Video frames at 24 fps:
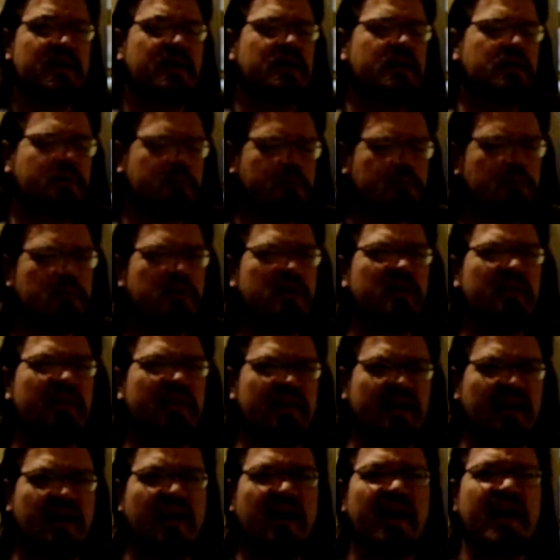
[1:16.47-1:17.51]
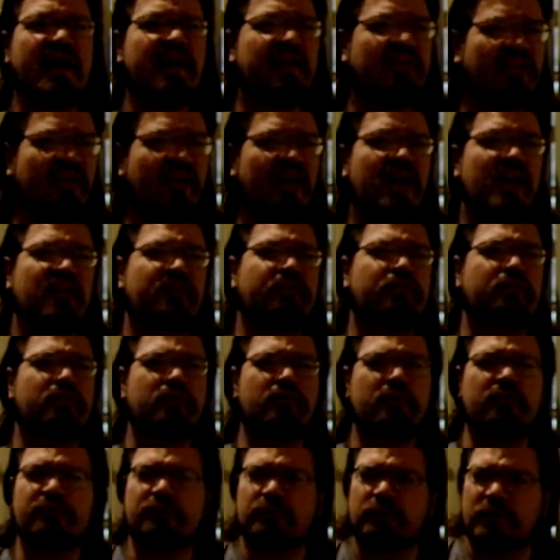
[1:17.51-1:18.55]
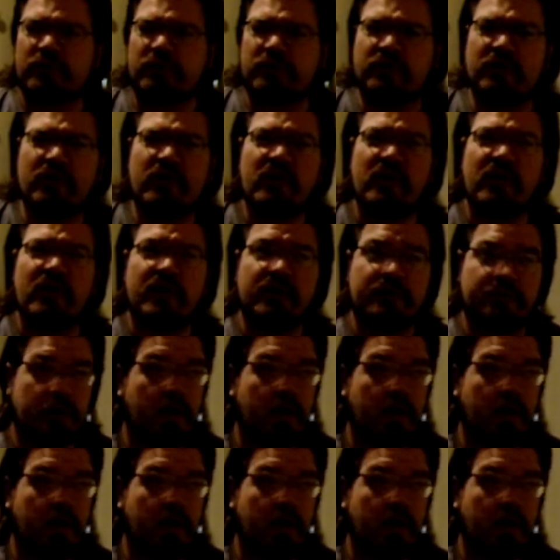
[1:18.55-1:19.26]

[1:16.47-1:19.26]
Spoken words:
really high-class goods were gone.